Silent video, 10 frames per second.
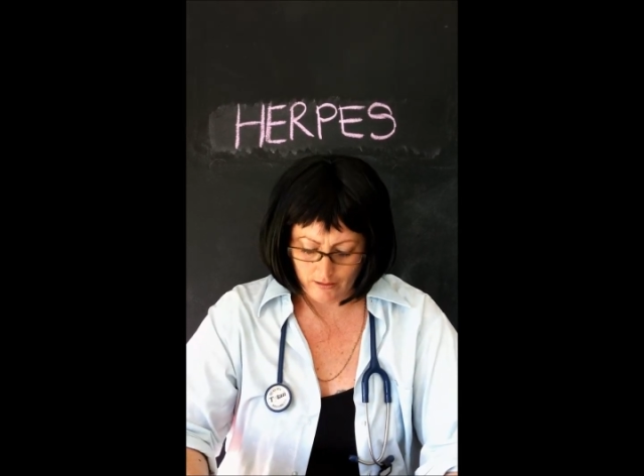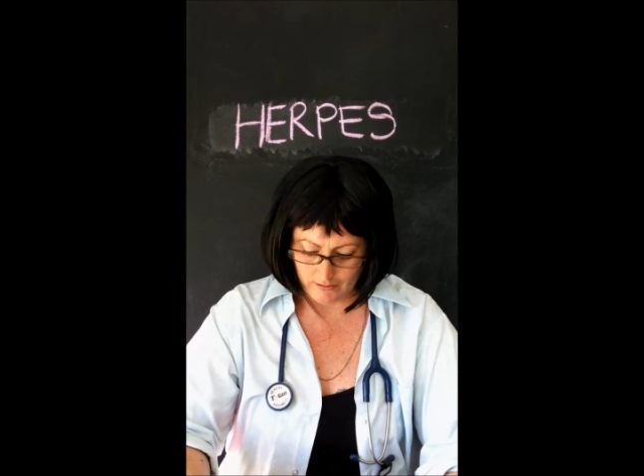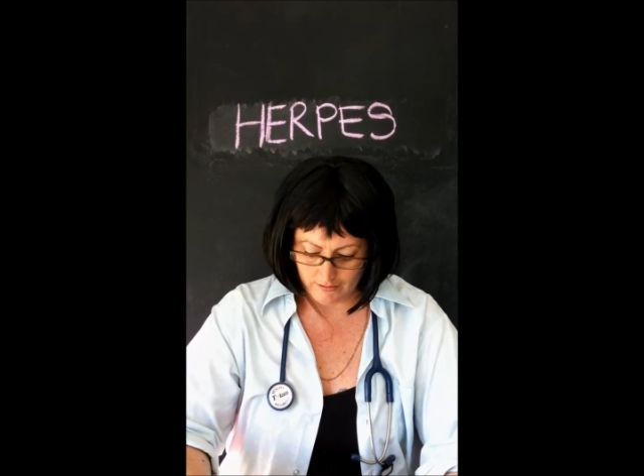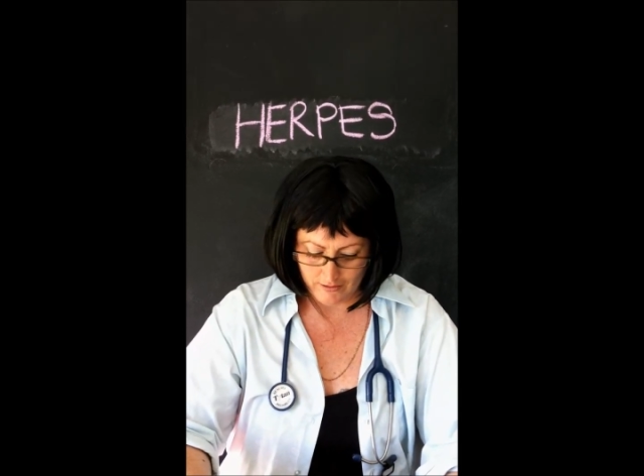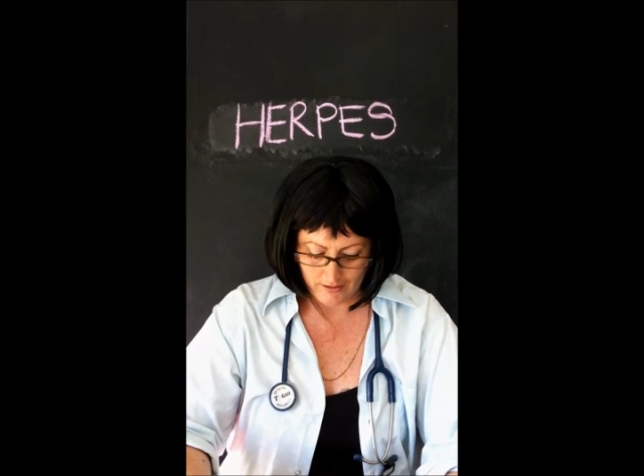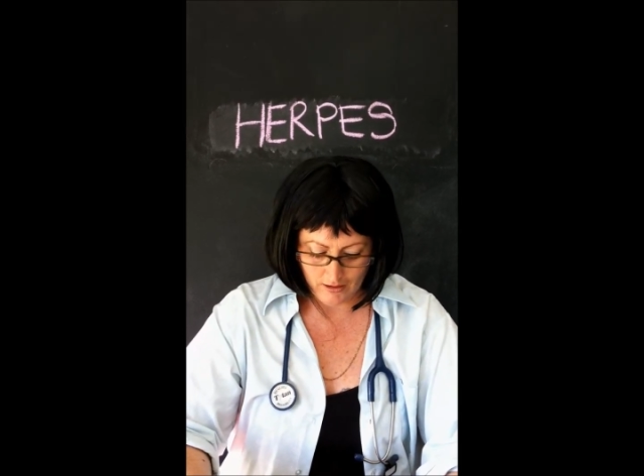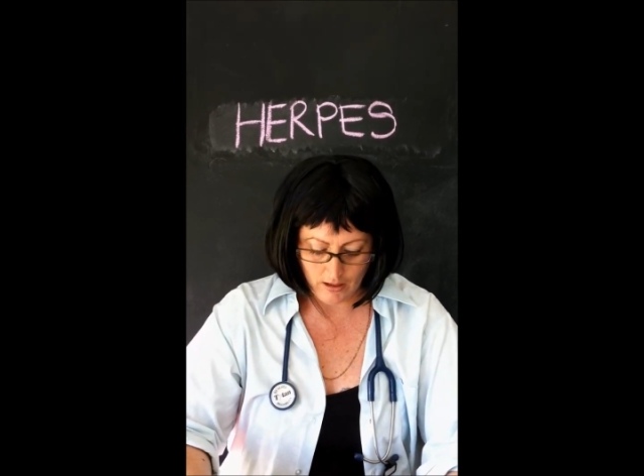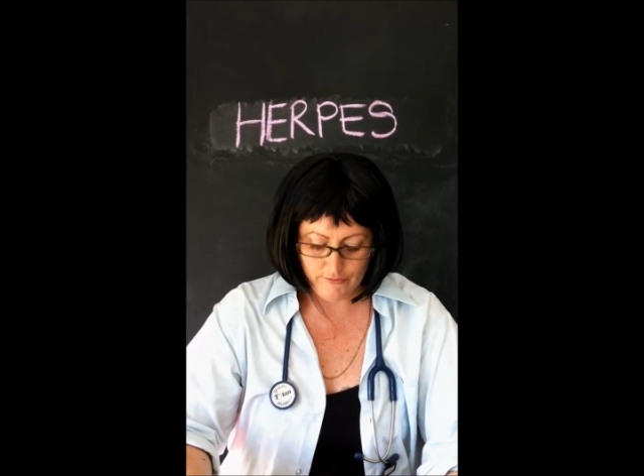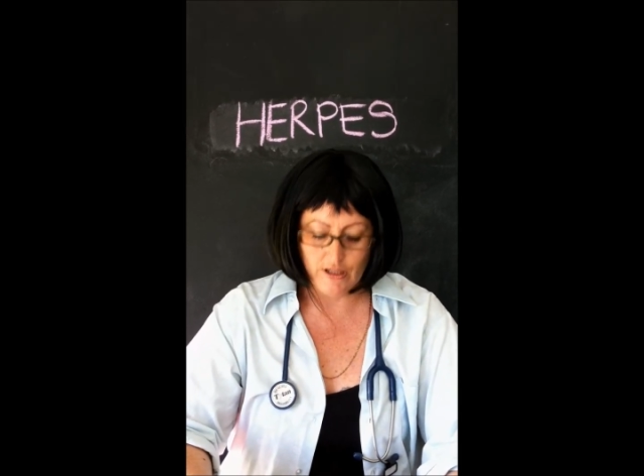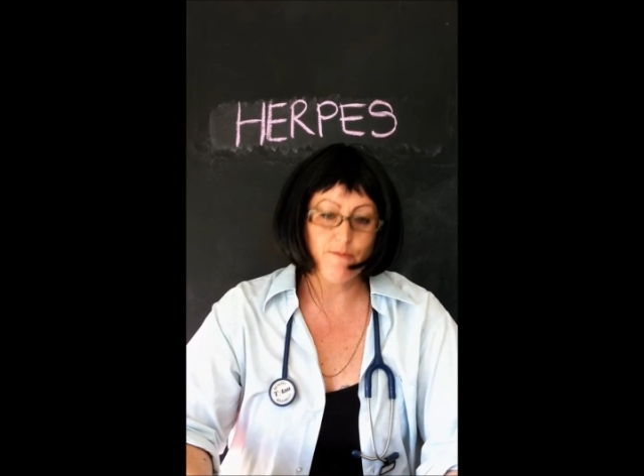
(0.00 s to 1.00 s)
Oh,
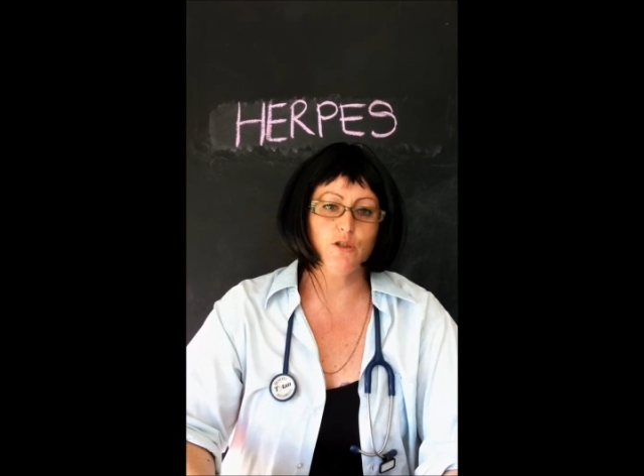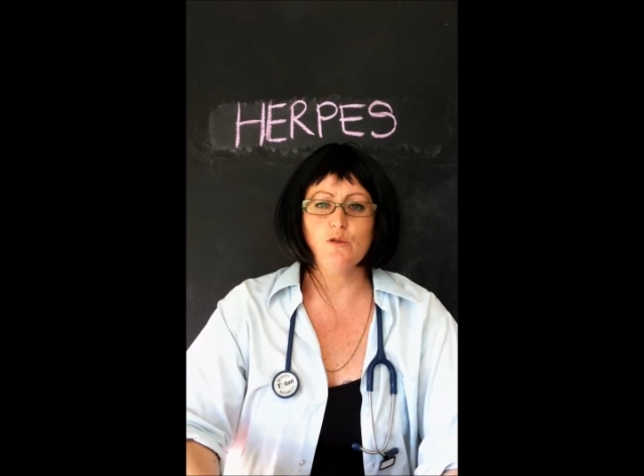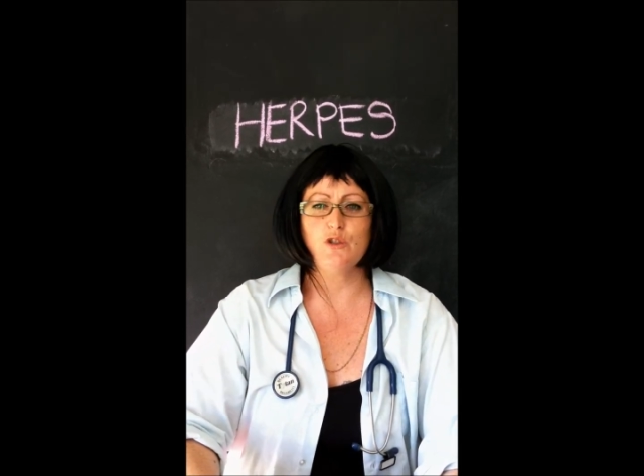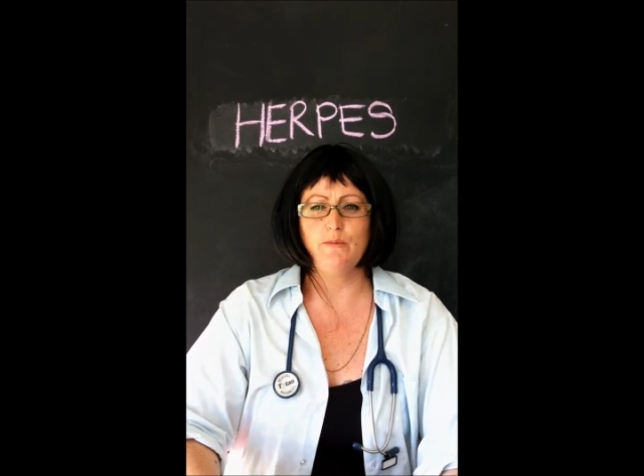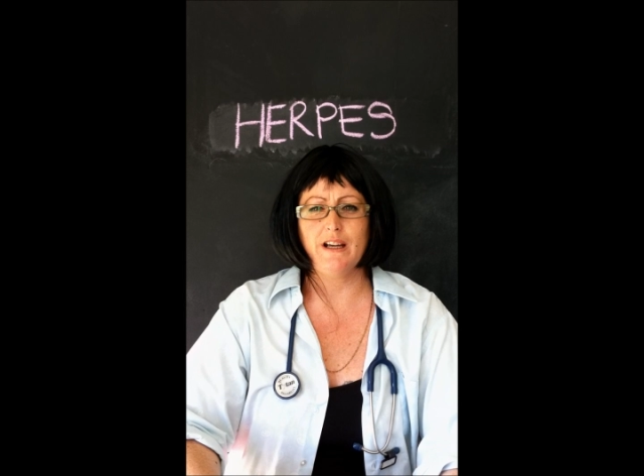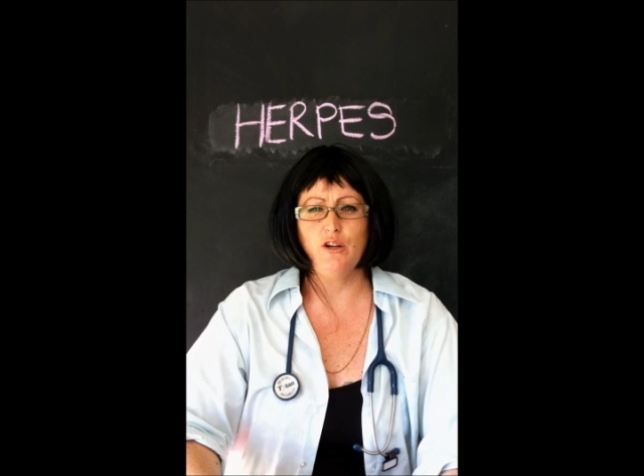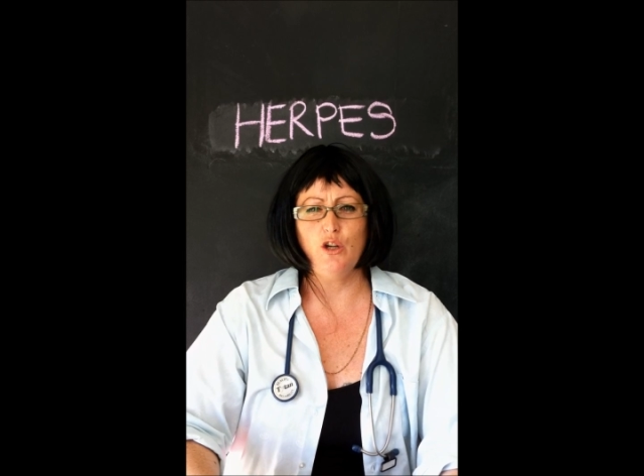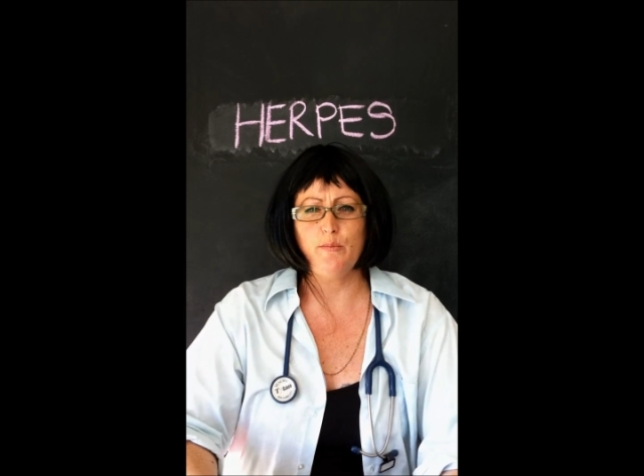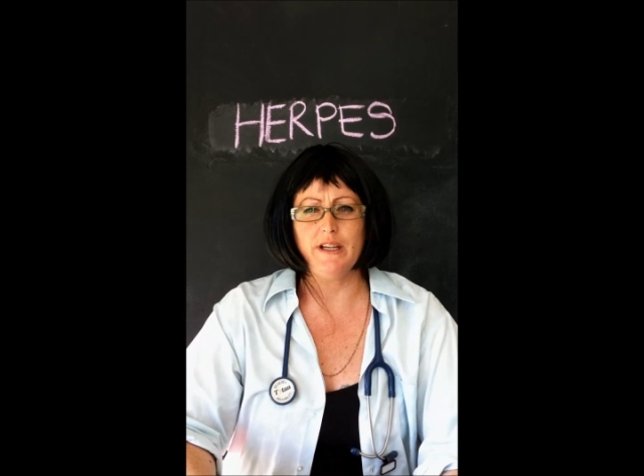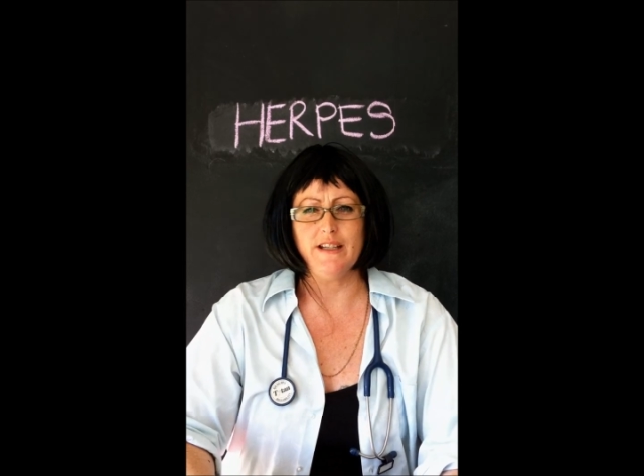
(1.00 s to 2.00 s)
I've come to talk to you about
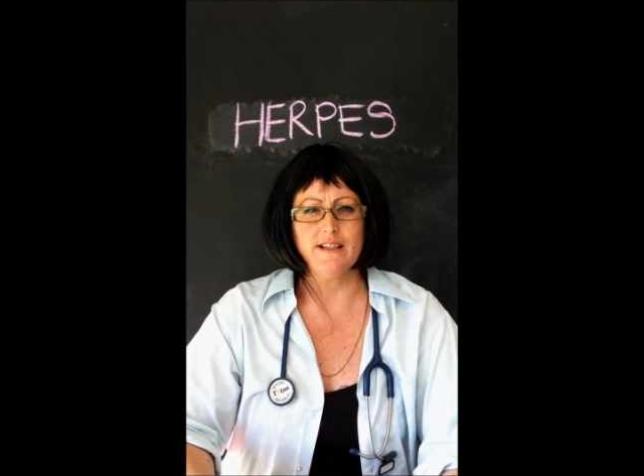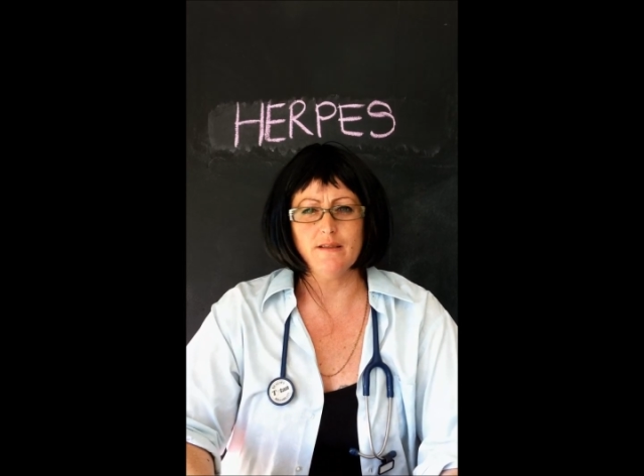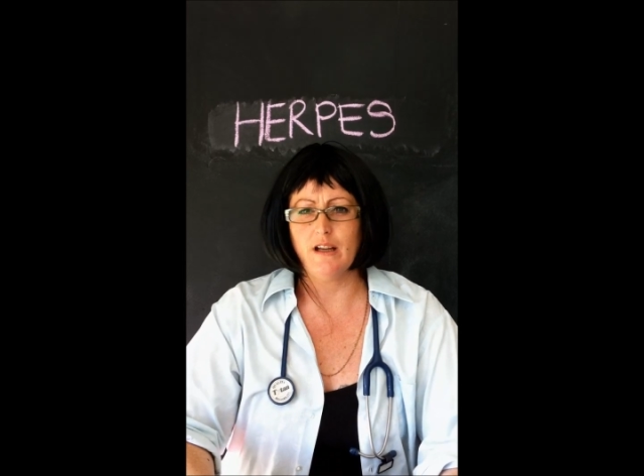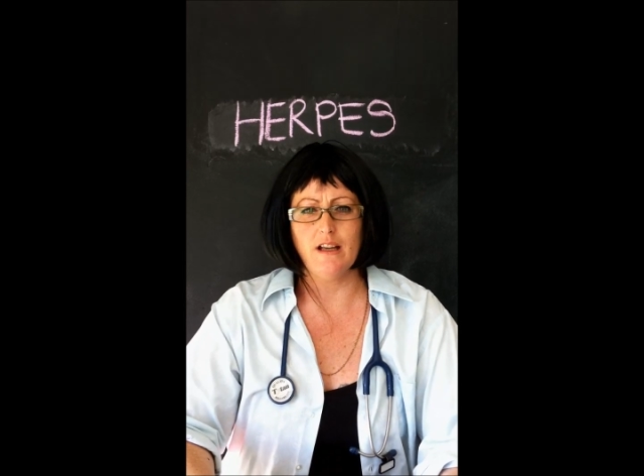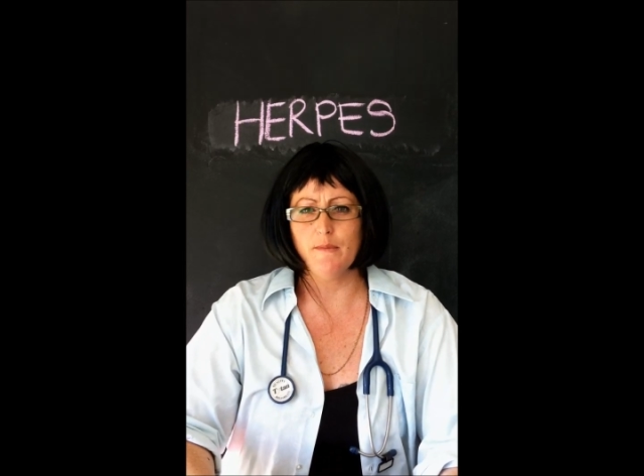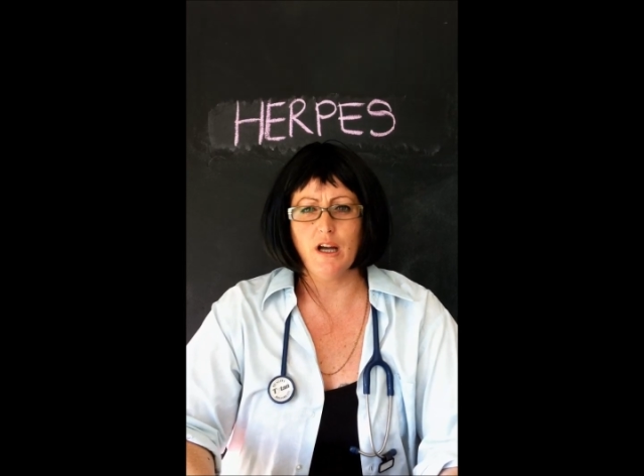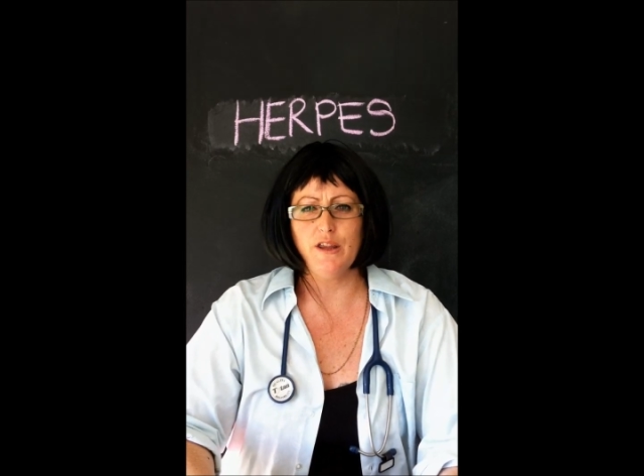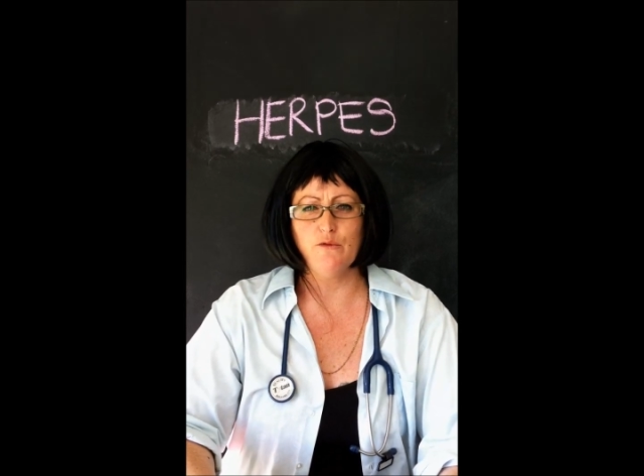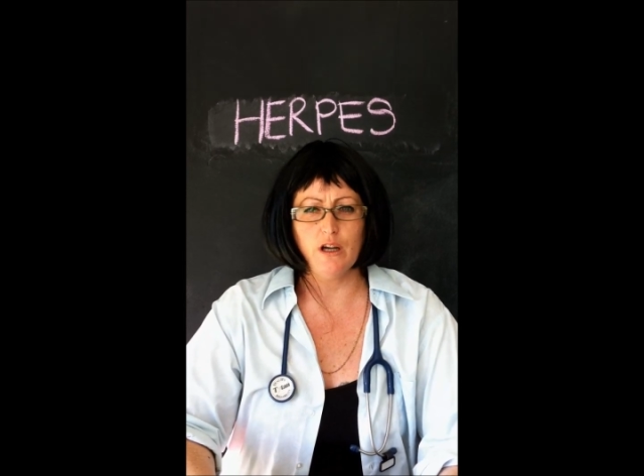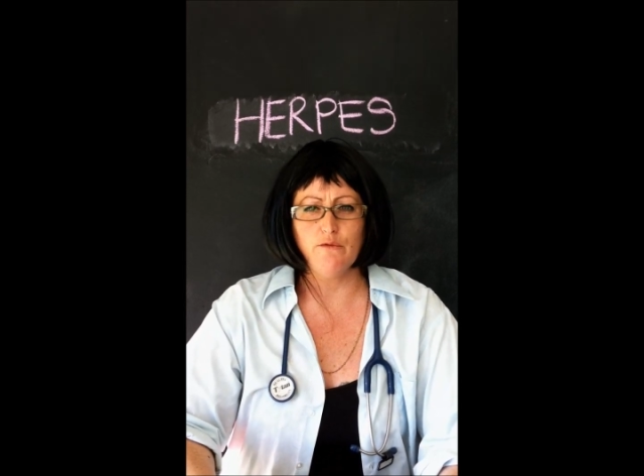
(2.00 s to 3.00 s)
herpes. Am I
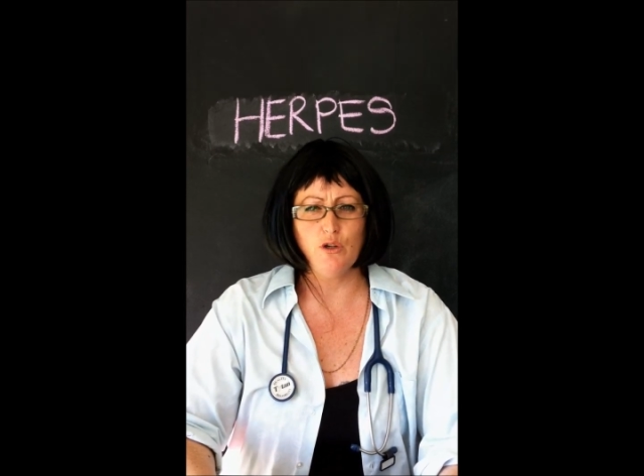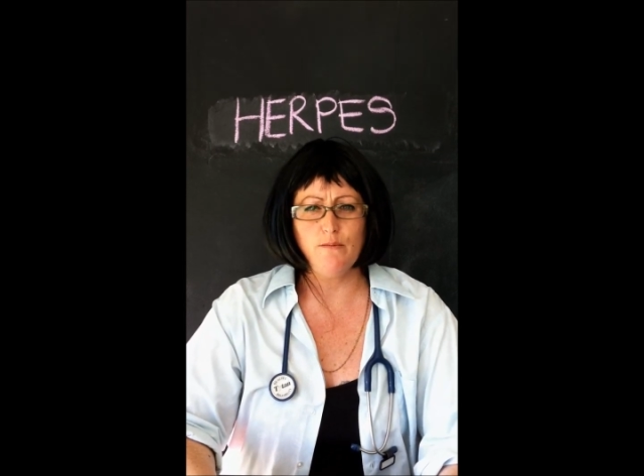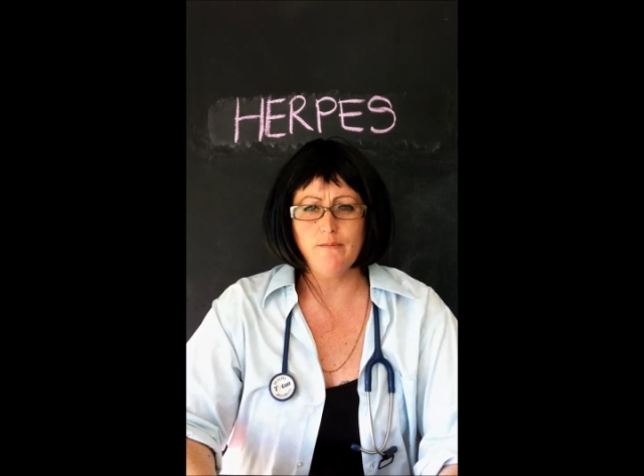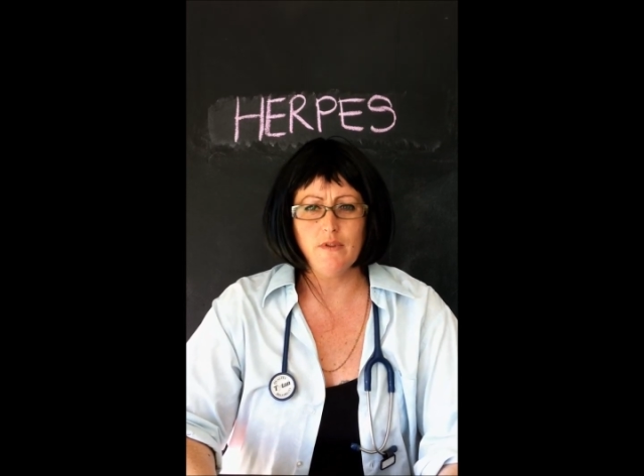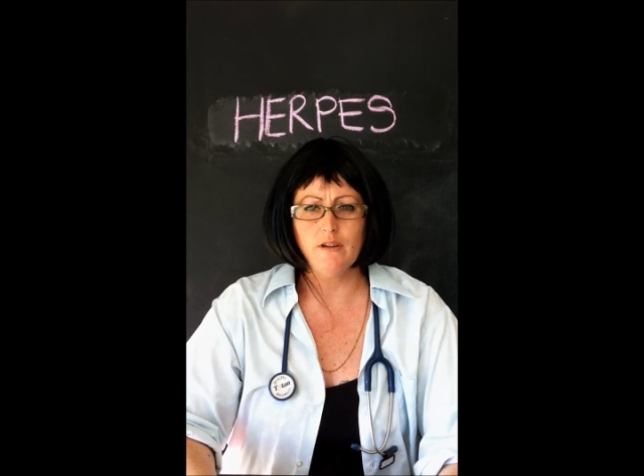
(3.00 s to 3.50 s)
in the right room?